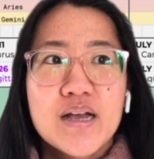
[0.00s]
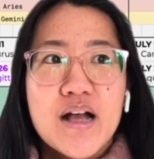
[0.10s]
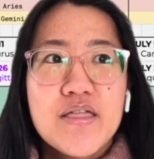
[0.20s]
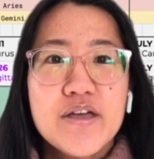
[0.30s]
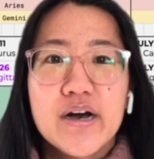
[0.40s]

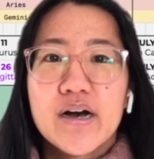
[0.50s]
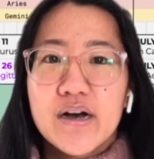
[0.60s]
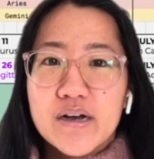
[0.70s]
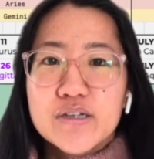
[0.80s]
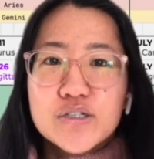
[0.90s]

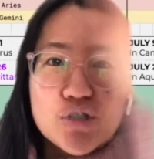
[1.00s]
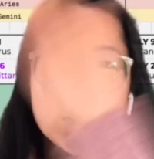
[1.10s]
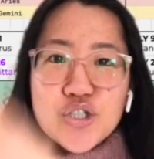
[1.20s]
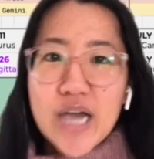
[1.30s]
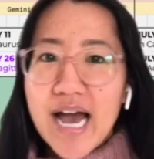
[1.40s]
the
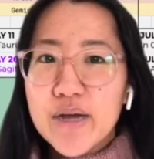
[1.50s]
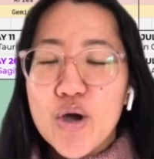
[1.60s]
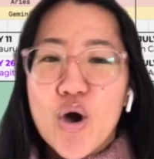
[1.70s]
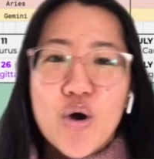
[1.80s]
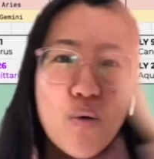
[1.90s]

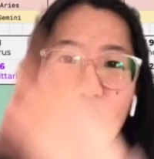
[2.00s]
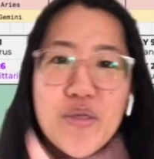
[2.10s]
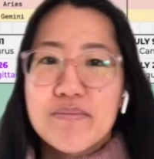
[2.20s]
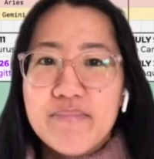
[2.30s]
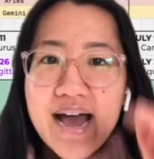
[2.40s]
shadow or the
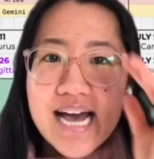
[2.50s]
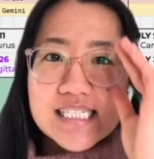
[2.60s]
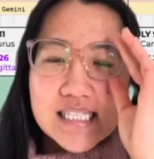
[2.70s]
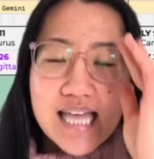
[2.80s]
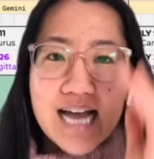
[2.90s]
mask
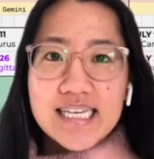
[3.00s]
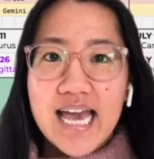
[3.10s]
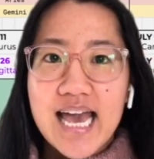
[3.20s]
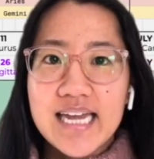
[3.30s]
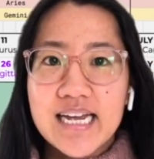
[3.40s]
that
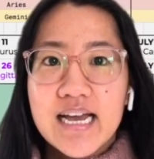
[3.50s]
can